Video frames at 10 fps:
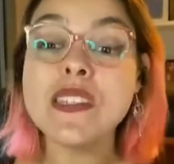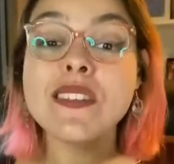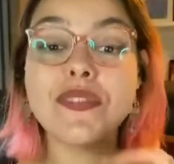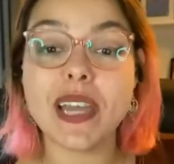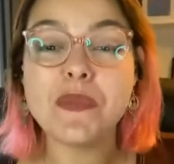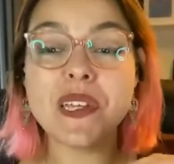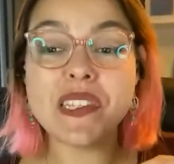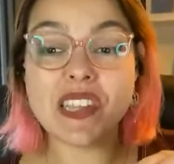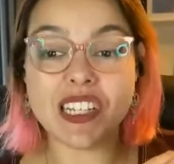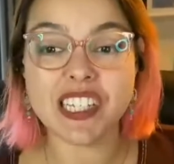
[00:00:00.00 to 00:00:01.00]
famous
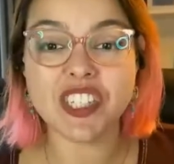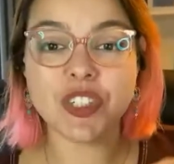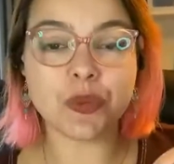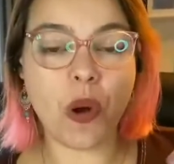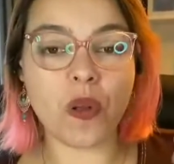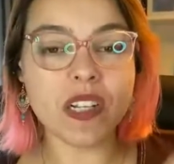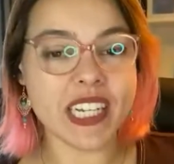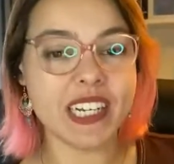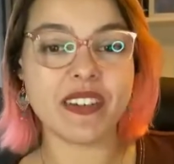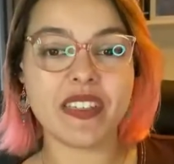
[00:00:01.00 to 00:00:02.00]
sausage roll
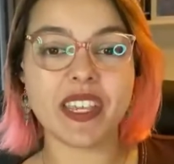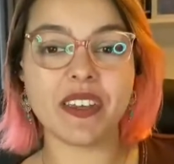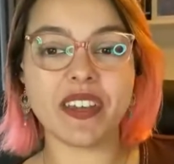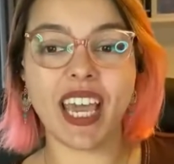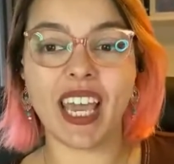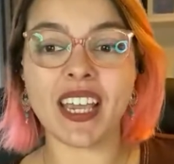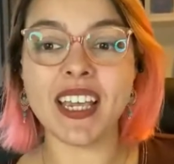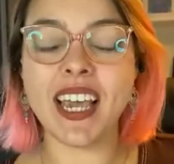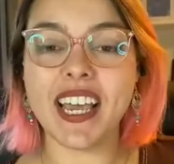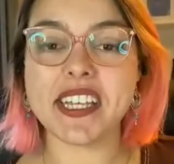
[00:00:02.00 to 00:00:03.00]
here in the UK
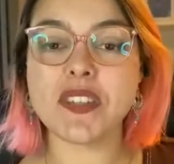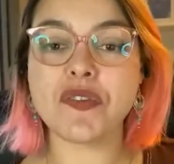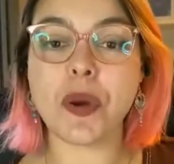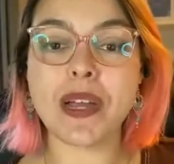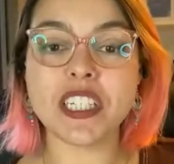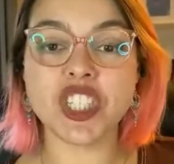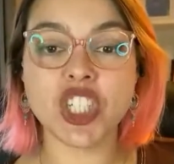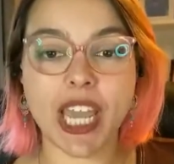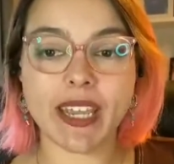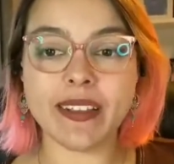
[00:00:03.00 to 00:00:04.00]
is from a
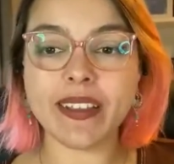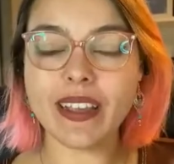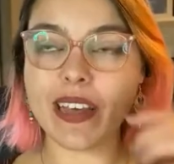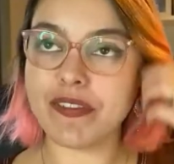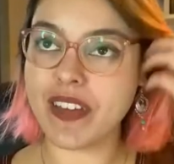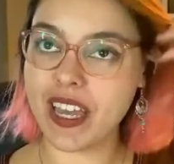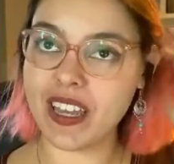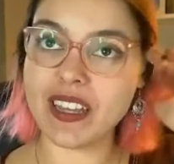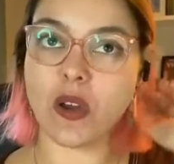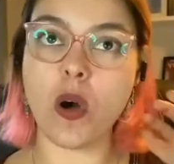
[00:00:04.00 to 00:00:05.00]
chain
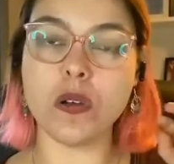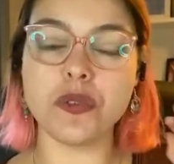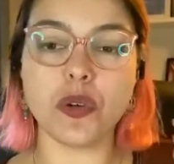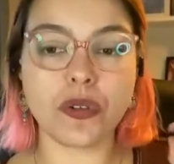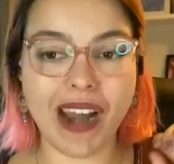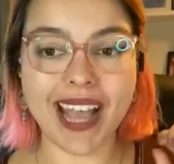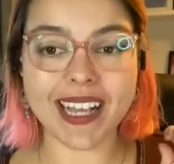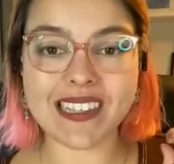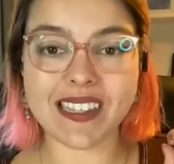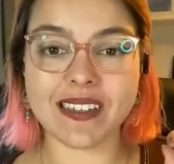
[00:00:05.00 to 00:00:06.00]
cafe called
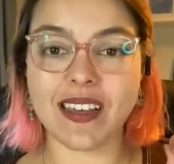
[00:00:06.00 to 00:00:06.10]
Greg's.